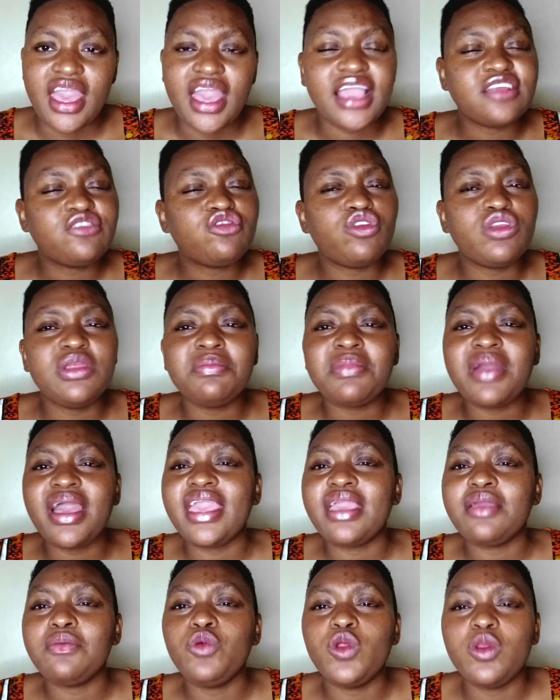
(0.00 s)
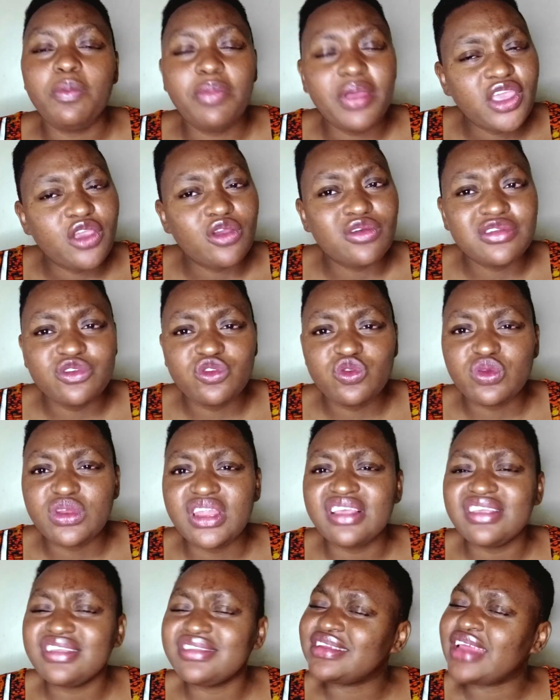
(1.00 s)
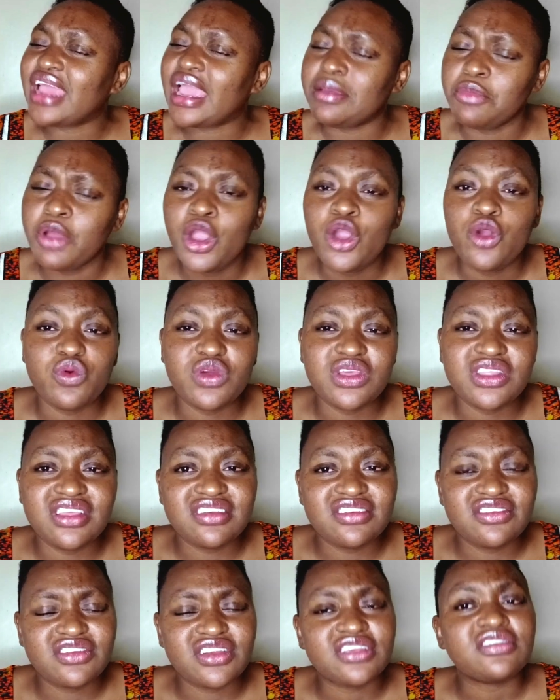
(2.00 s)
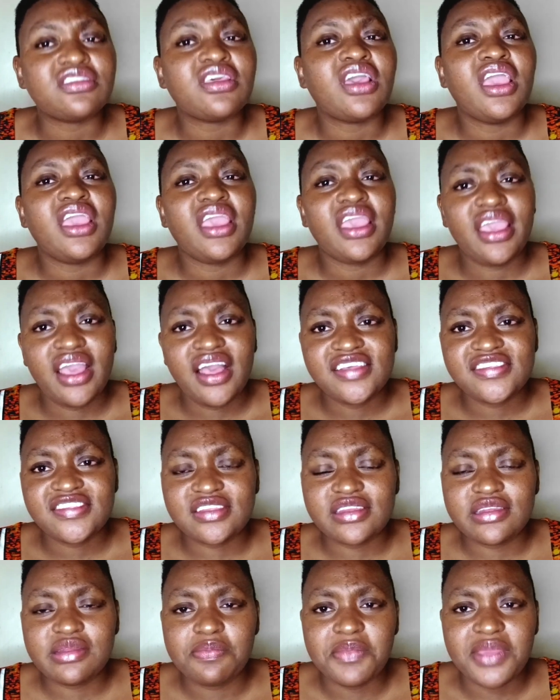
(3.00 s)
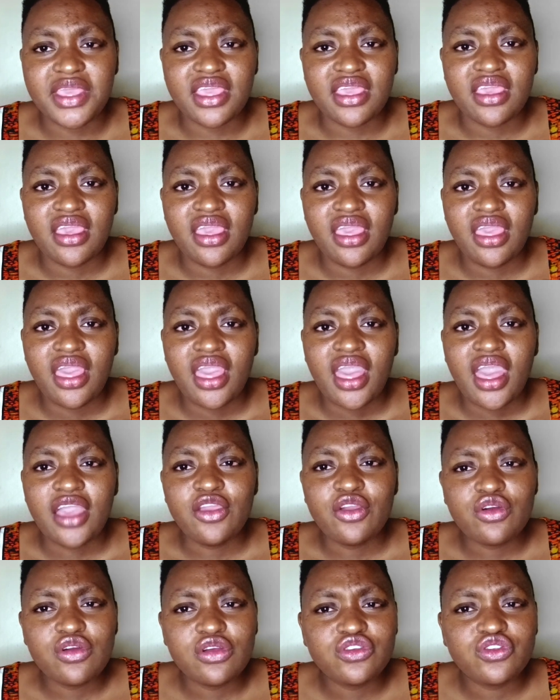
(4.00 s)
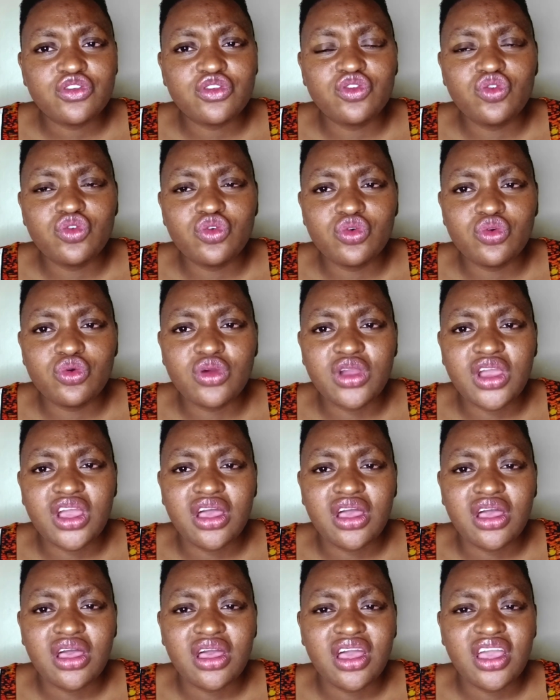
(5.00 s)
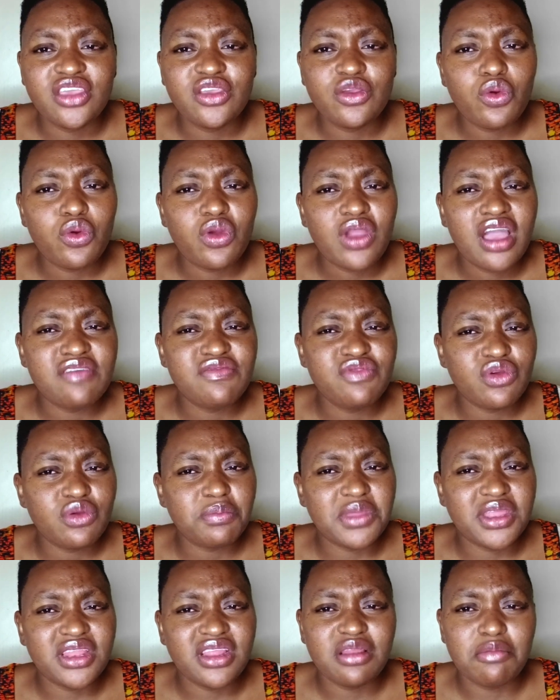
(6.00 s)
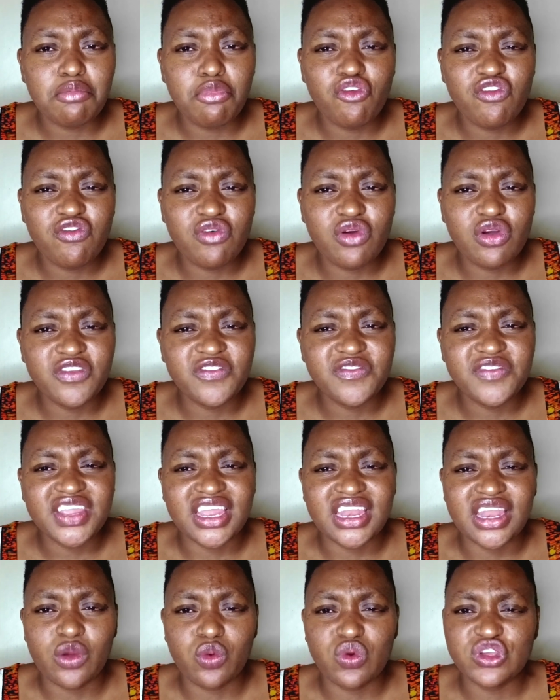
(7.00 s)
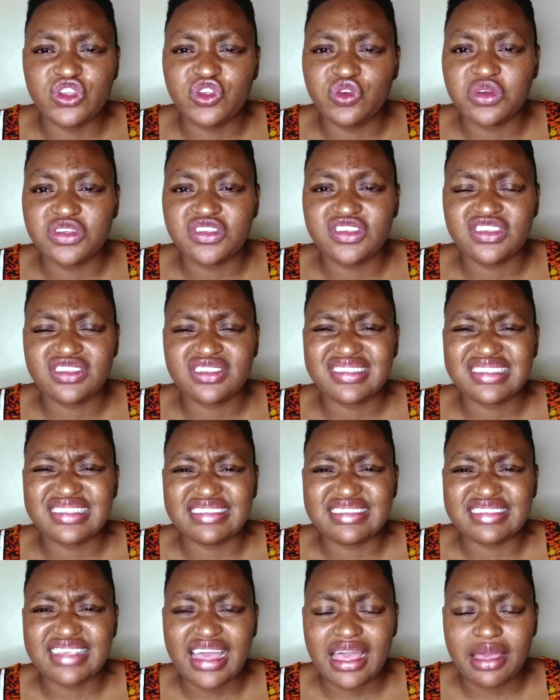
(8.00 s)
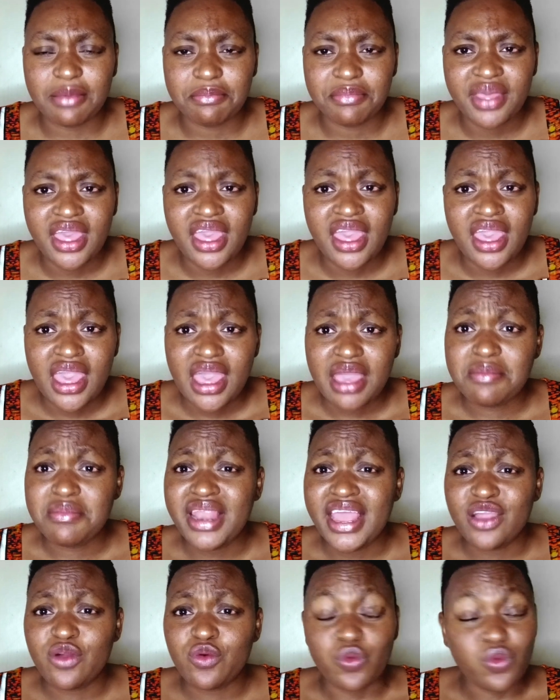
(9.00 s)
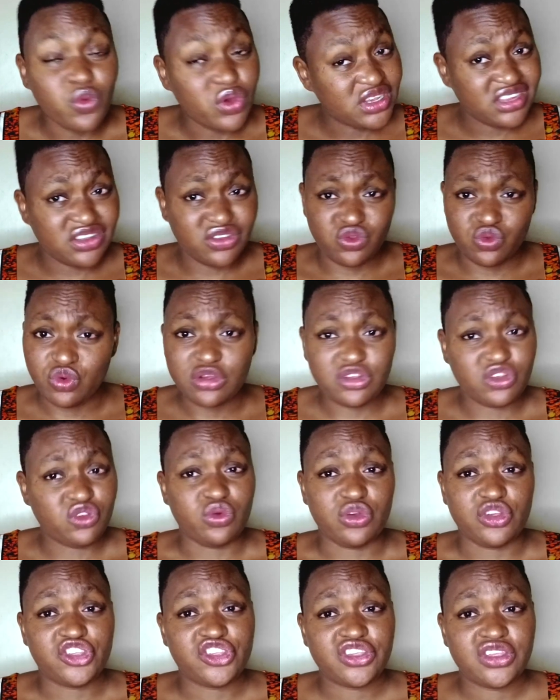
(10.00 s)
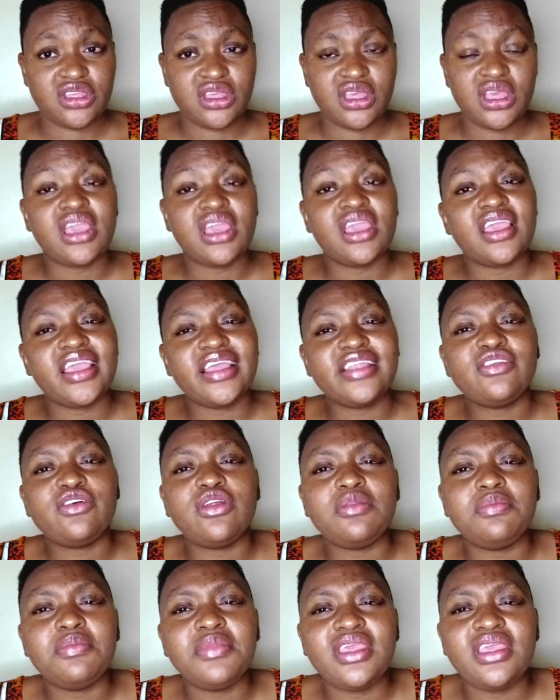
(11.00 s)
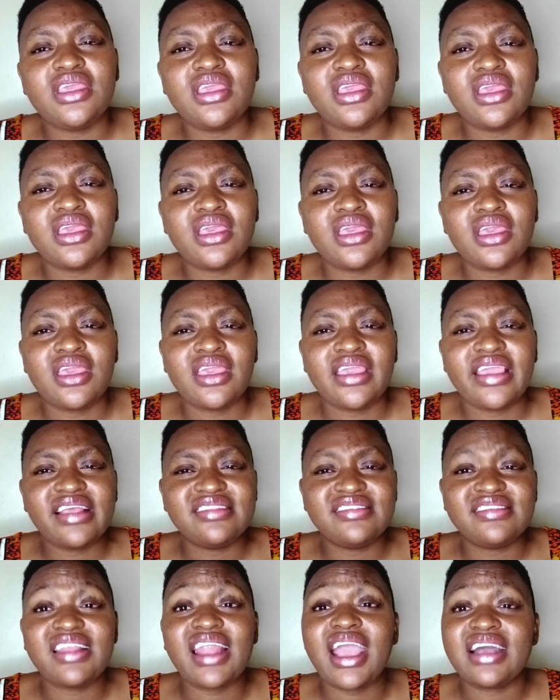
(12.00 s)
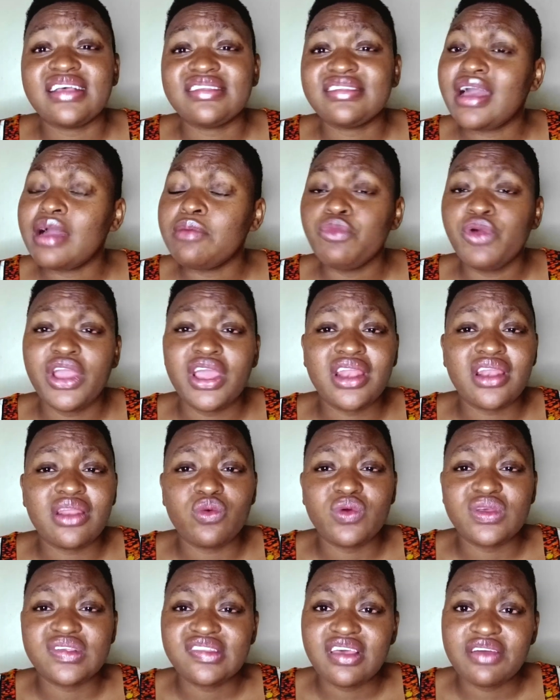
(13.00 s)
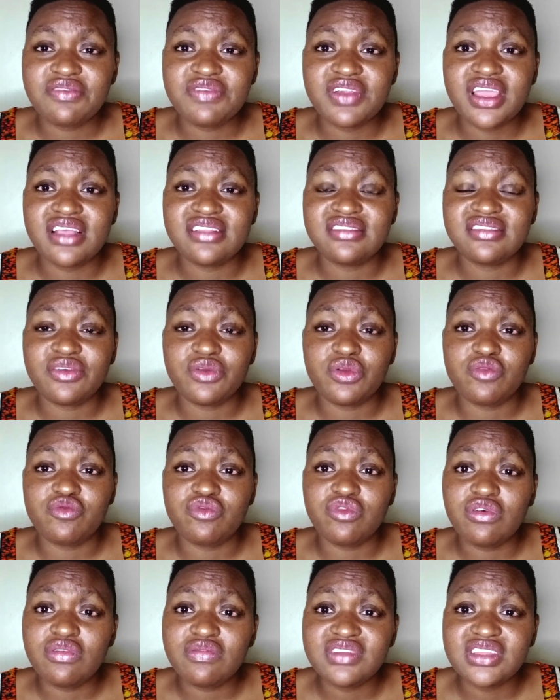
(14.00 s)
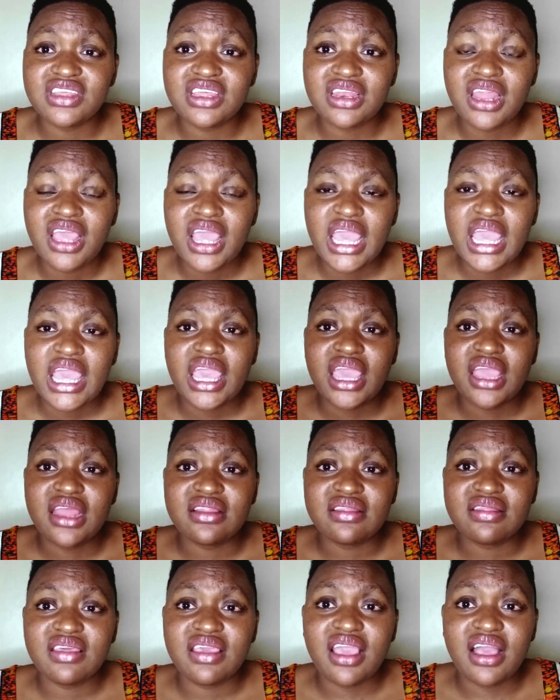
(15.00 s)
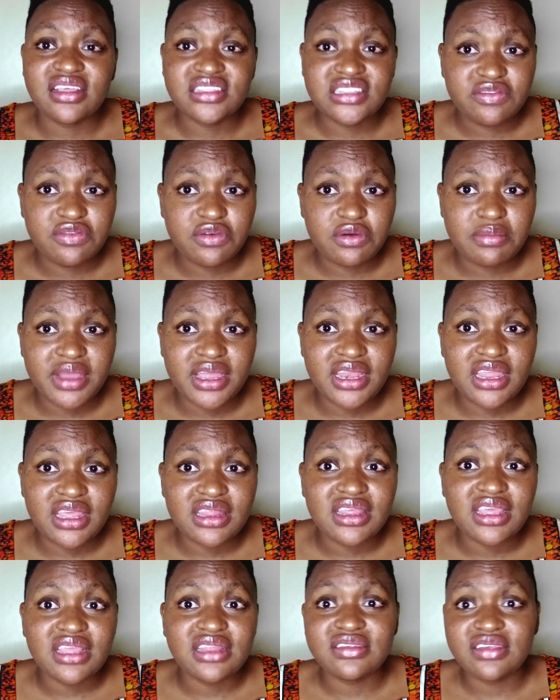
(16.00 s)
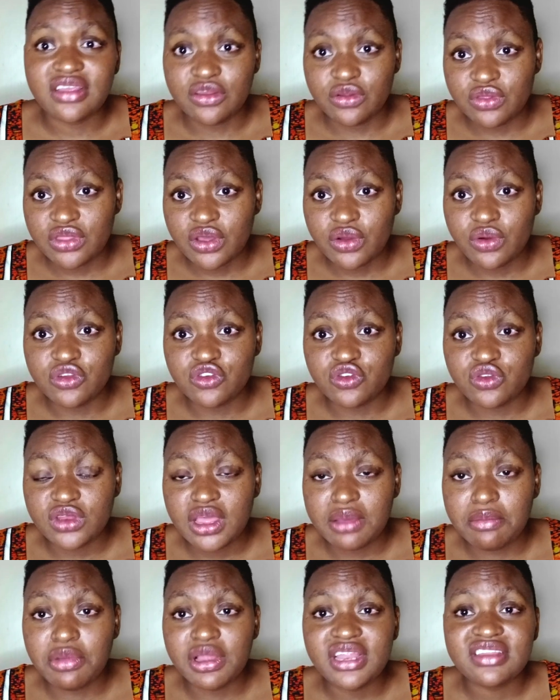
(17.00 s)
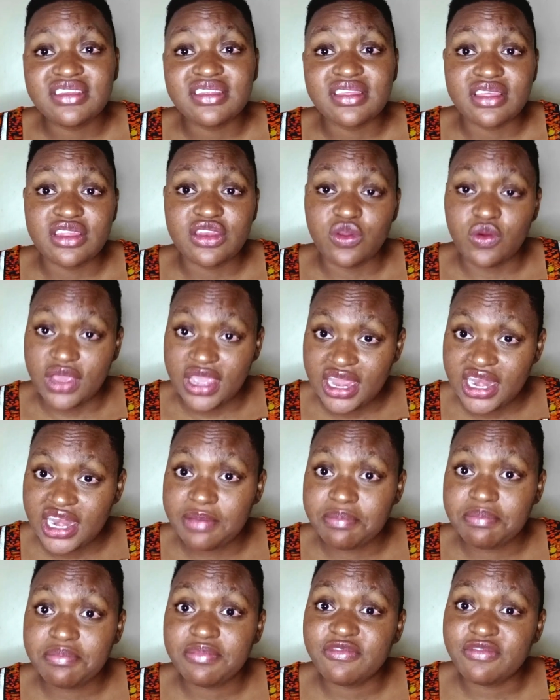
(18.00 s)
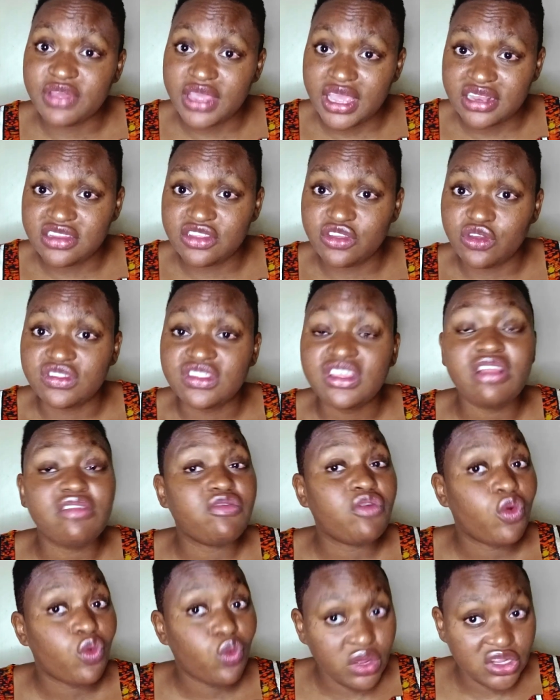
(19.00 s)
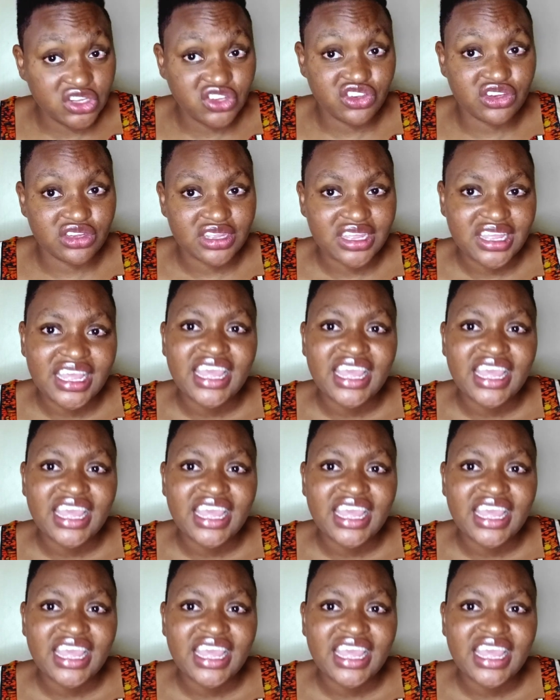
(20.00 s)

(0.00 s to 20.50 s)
I told him I will pay you in two days time with interest. He asked me, are you going to do uh, are you have you been involved in a wash wash scam i'm like what is wash wash he told me it's like a scam when West Africans are involved in and they ask for money, they tell you they're going to double it, and then you end up getting yourself washed.